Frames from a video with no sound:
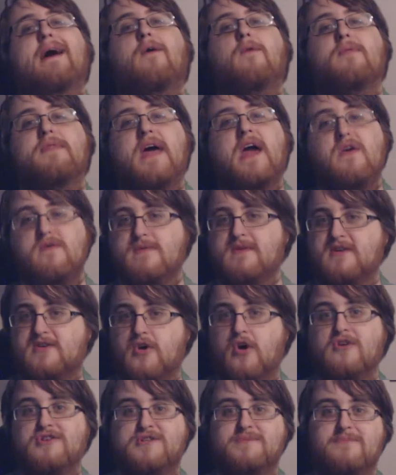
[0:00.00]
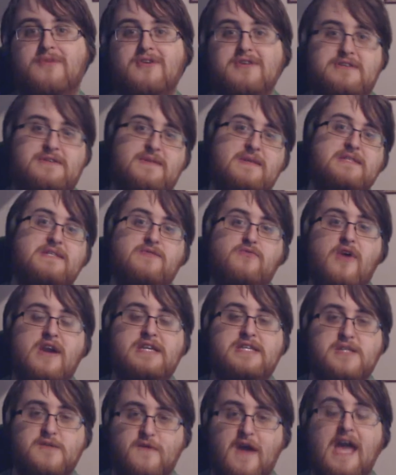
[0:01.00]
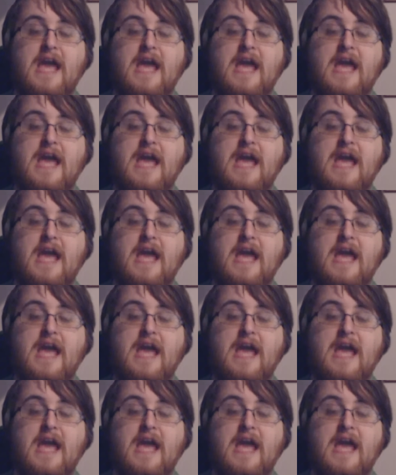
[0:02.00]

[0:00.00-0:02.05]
out there in the cosmos there's a race of